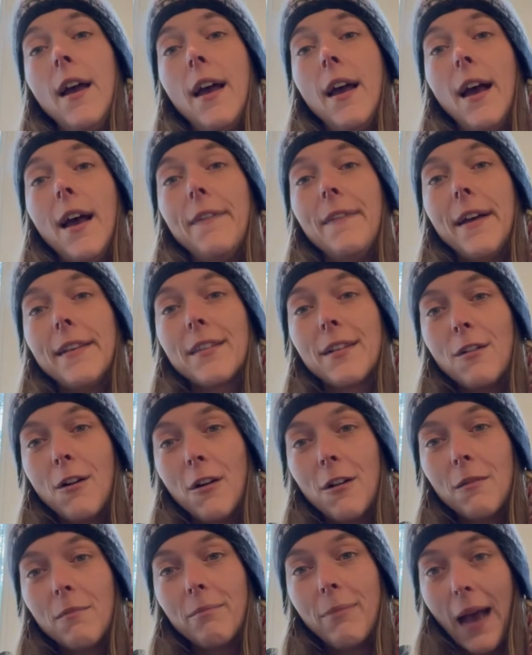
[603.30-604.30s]
And that's
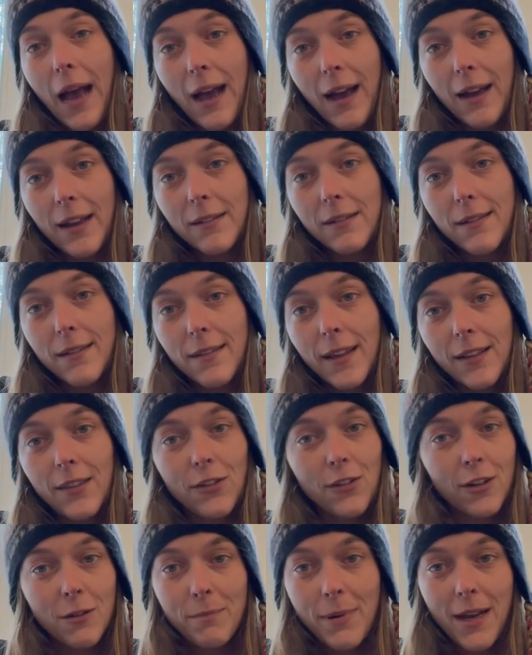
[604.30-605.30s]
not bad. That's
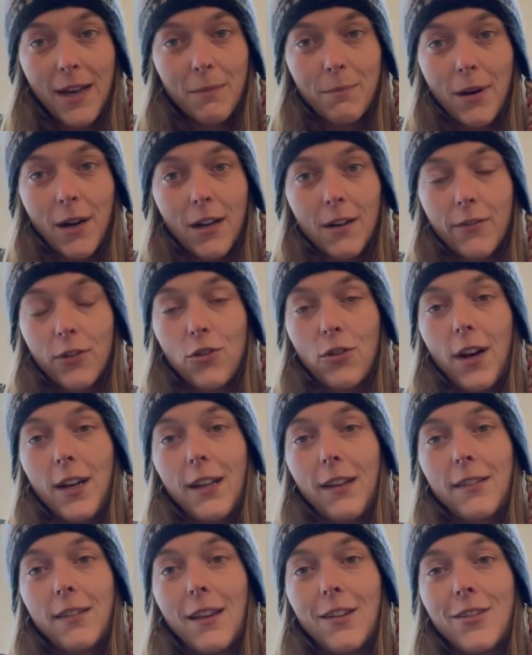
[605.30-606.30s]
not a bad part of a
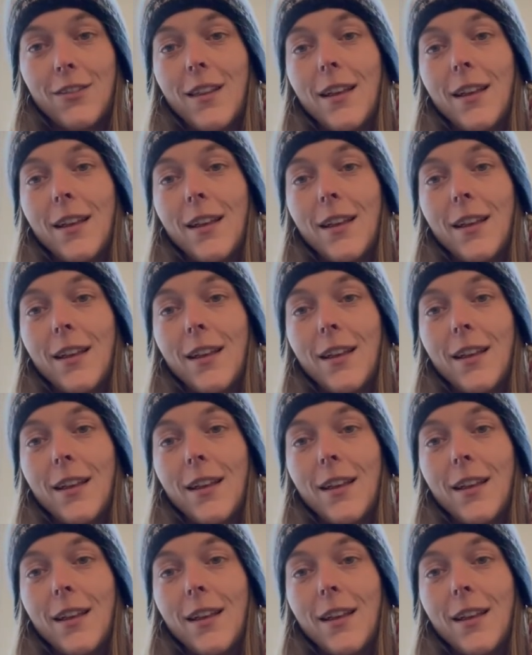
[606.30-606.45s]
training session.